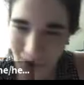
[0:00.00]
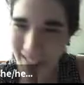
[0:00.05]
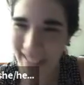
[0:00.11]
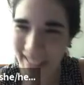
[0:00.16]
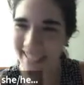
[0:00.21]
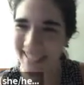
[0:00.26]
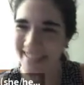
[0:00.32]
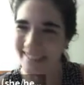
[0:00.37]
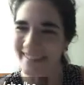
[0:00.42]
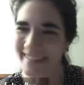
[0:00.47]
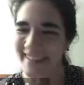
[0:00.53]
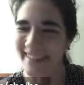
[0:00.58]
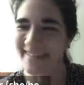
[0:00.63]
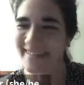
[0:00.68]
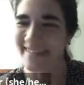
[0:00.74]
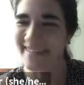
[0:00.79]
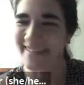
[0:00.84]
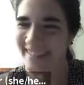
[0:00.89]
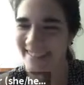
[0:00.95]
only if
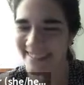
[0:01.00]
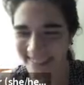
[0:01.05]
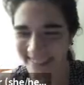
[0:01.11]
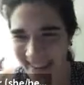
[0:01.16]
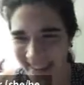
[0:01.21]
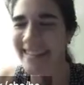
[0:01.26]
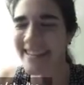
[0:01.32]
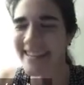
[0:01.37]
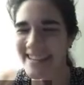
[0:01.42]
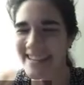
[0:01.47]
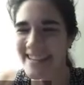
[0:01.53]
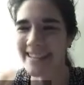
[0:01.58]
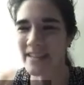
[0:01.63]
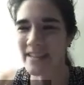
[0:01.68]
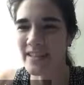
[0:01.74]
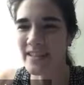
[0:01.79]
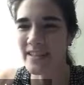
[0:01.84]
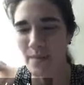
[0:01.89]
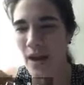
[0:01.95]
gives us
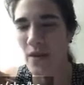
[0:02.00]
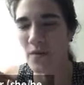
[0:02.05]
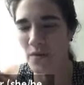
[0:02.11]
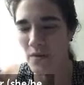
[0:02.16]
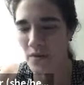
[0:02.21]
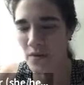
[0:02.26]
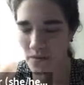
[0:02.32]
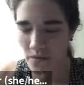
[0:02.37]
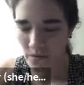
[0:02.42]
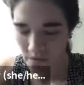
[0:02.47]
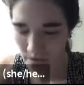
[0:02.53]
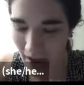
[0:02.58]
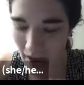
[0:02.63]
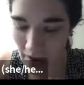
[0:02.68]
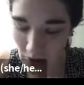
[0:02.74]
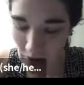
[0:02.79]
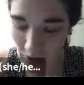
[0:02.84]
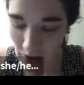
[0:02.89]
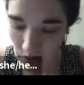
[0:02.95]
ideas about
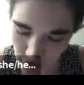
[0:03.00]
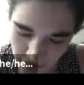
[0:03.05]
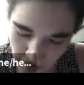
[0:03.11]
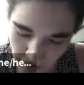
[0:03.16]
how to